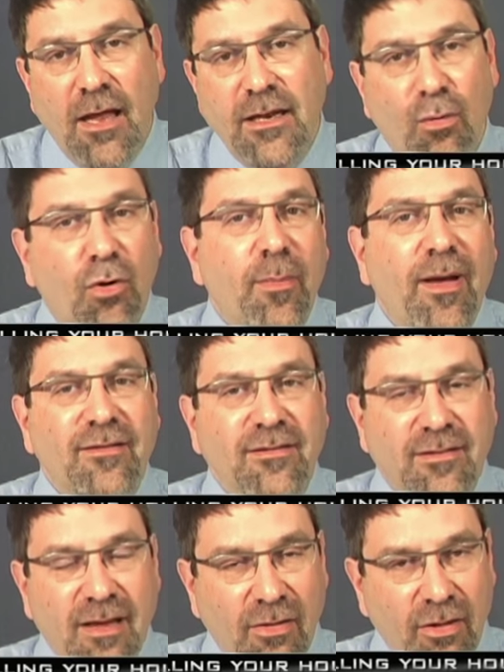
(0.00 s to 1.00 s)
Now, what about
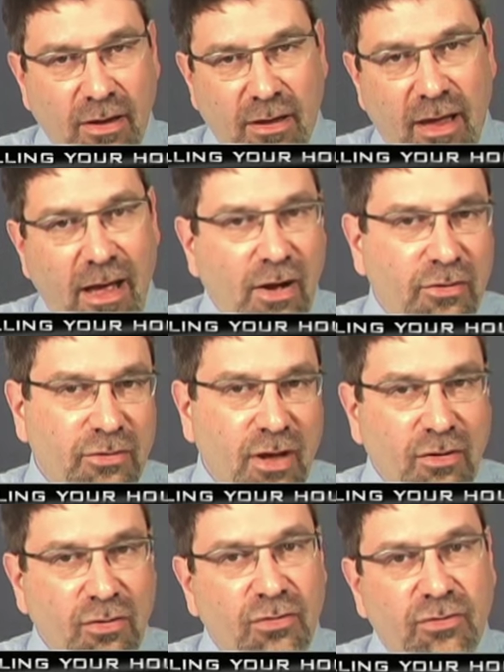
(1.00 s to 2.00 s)
selling a house?
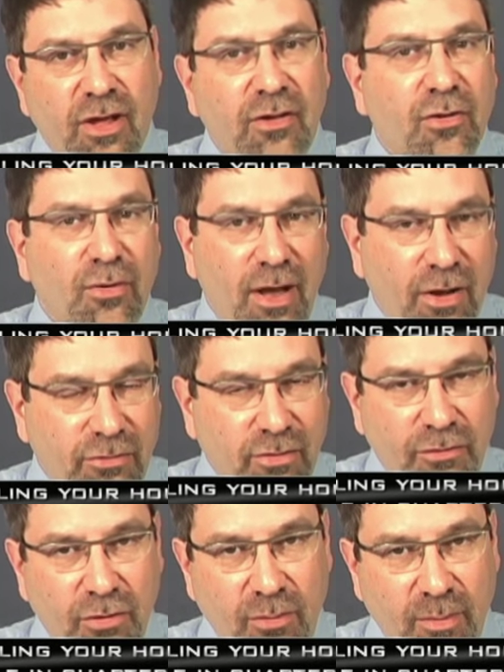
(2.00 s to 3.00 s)
Can you sell your house
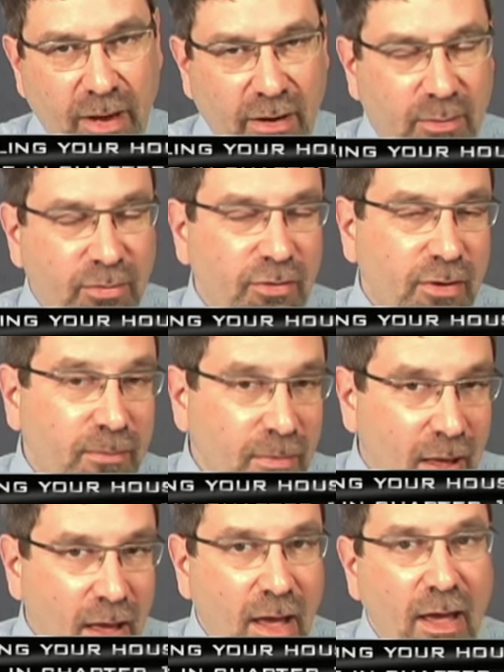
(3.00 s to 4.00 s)
if you're in bankruptcy?
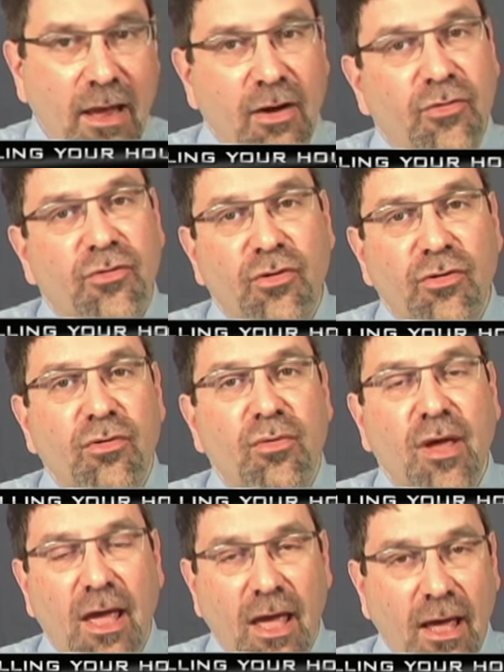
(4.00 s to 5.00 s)
Here too, you
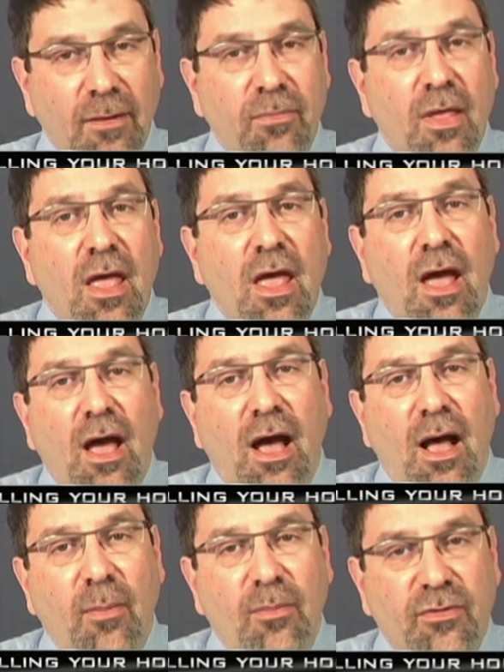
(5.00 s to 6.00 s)
can.
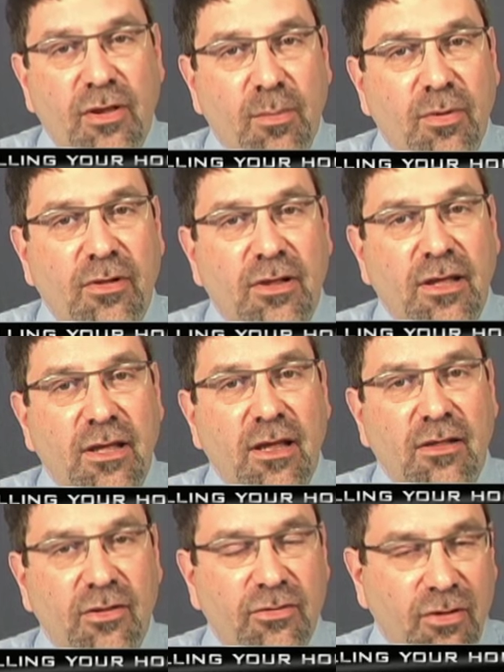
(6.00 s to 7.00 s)
Um, typically,
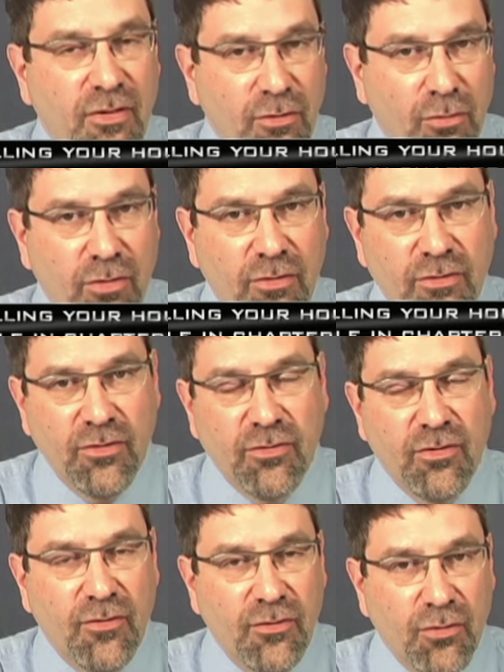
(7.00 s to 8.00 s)
at least in the Northern
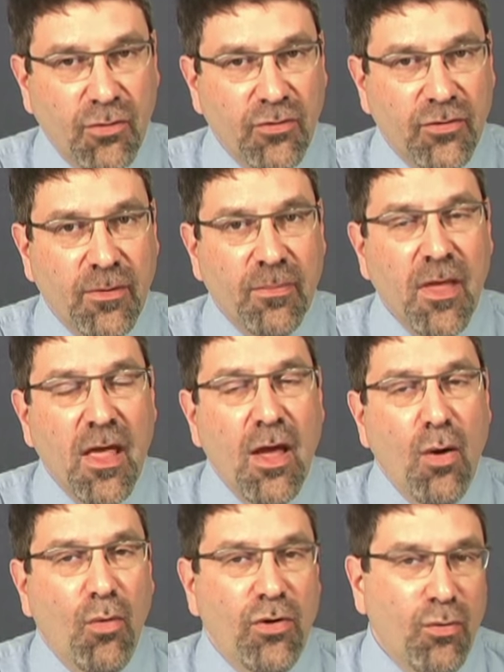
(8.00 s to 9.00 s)
District of Georgia,
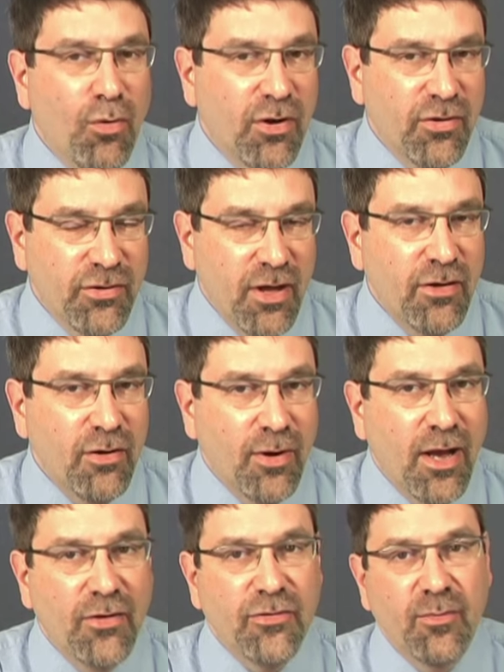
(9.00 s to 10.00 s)
when you want to sell your
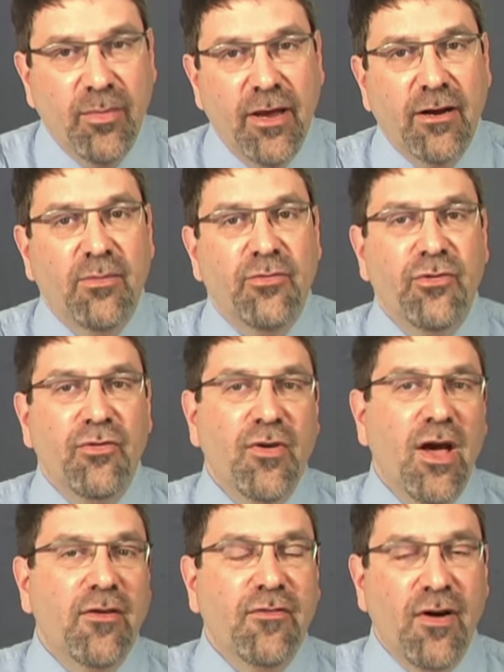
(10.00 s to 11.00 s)
house in bankruptcy, you've
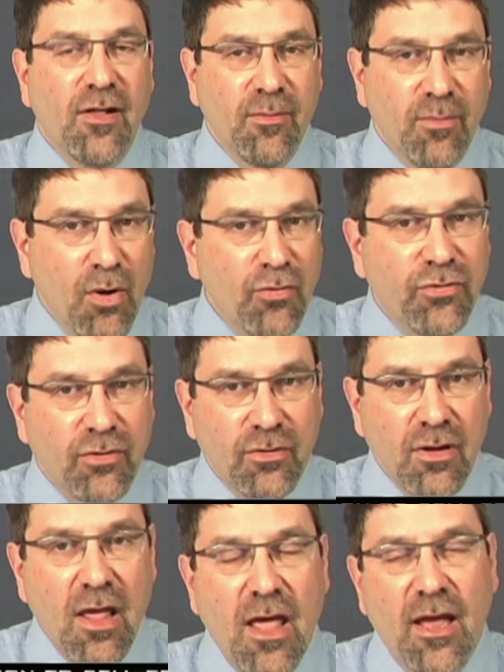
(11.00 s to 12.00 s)
got to file a
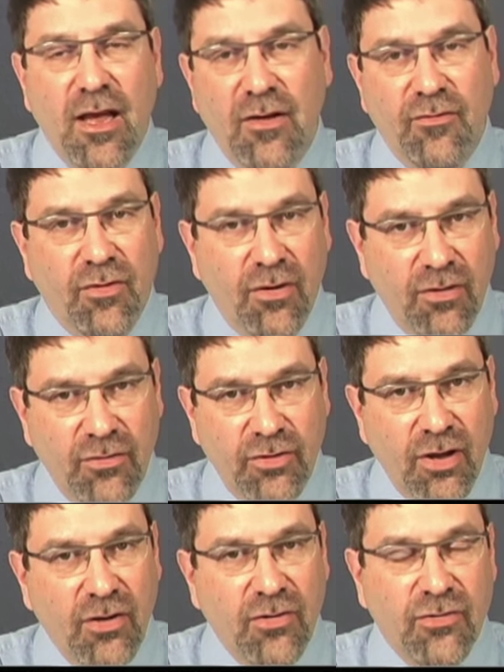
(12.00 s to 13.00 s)
motion, get in front of the
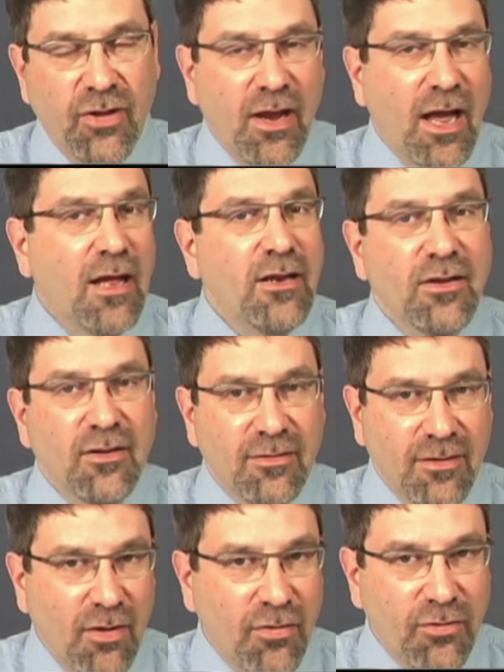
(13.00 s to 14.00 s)
judge saying, I need to
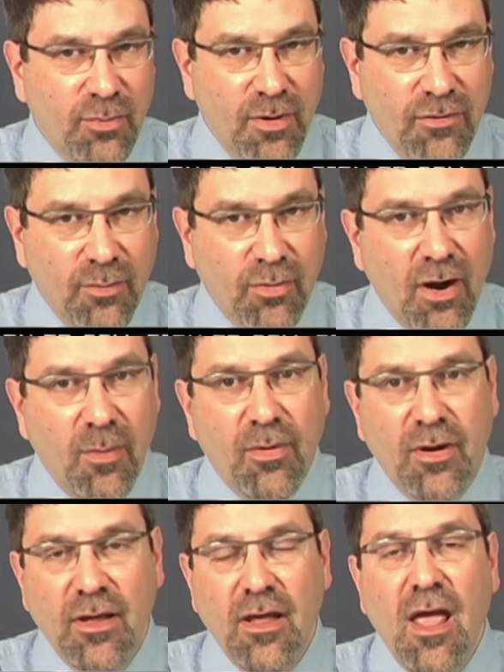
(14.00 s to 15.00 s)
sell this piece of
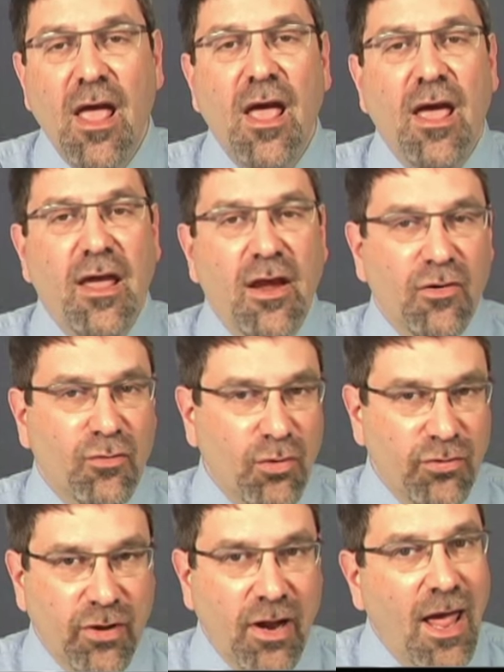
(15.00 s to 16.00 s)
property. Here's
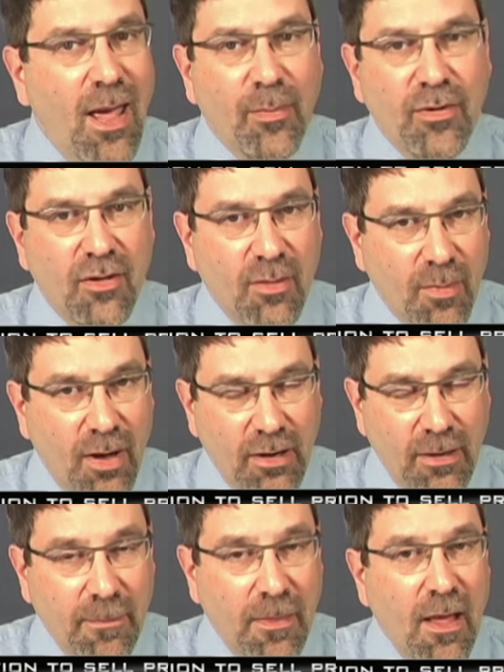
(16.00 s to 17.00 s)
what's going to happen to the
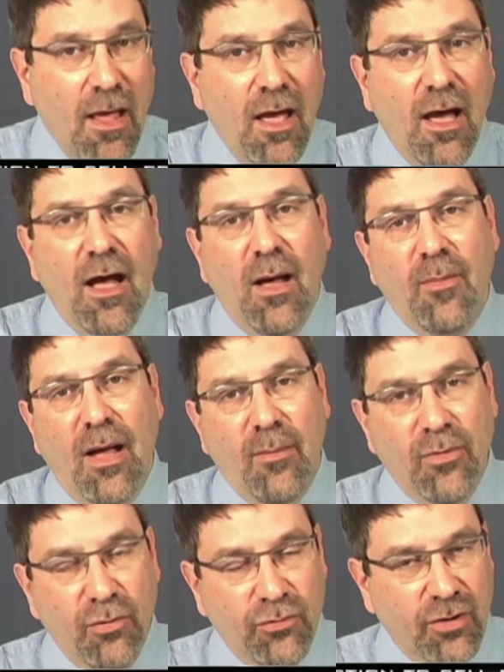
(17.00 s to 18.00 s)
money. Um,
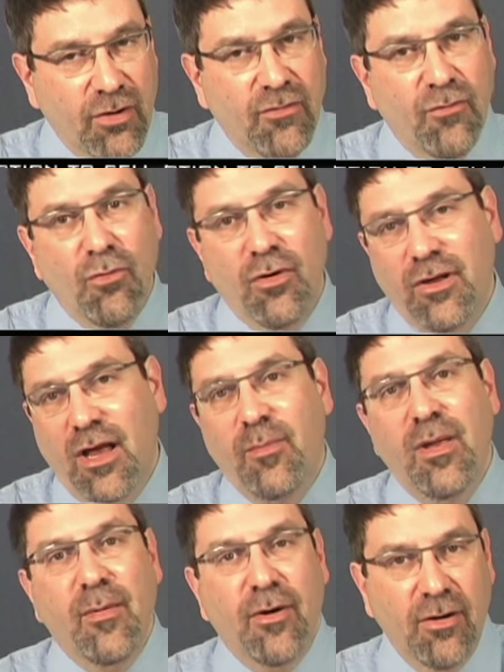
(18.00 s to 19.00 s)
I'm using it for down
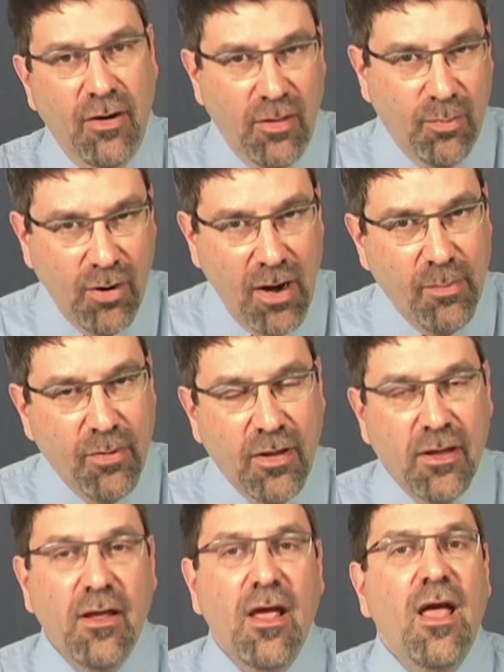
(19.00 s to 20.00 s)
payment on another
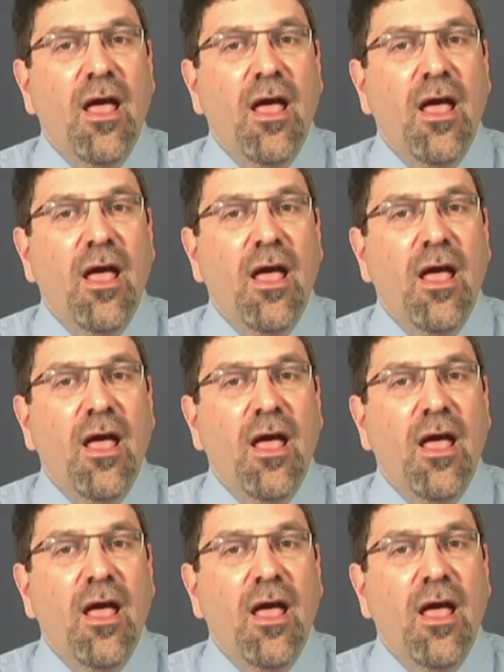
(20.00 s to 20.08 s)
property.